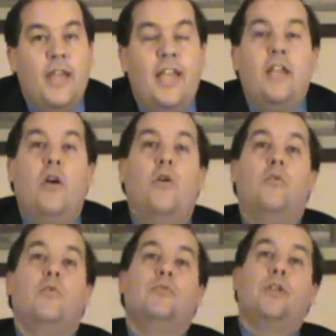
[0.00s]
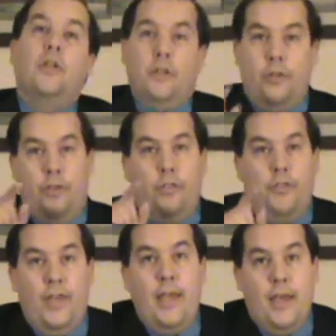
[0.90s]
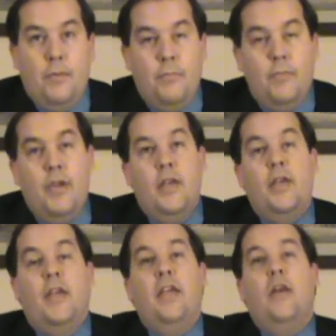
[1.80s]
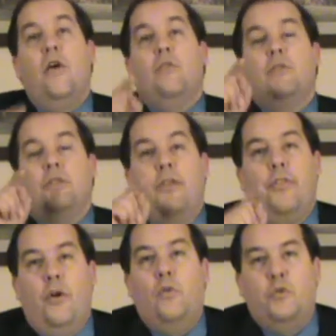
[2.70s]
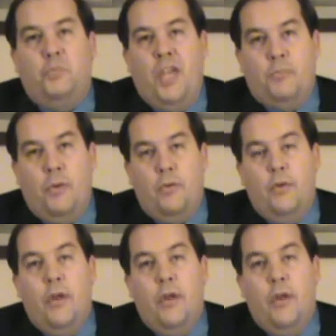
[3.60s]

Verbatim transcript: He goes to them. He goes to those people.